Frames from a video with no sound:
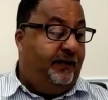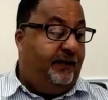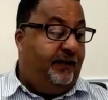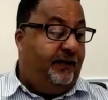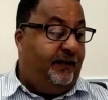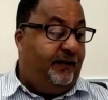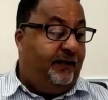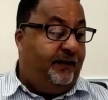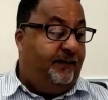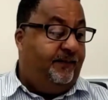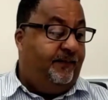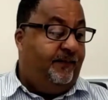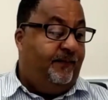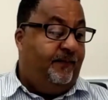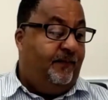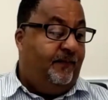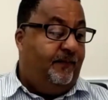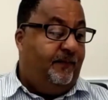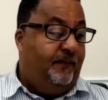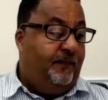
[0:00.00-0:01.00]

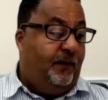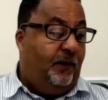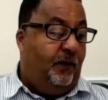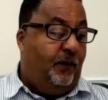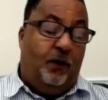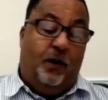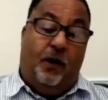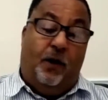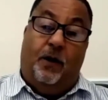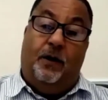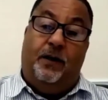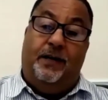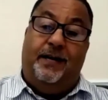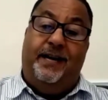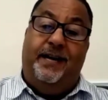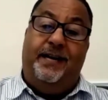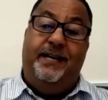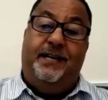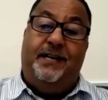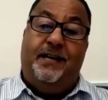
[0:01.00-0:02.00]
or on
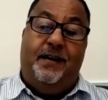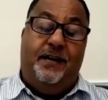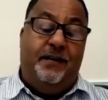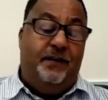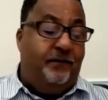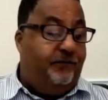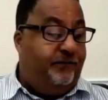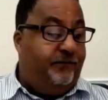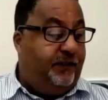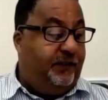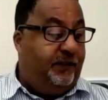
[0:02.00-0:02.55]
any kind of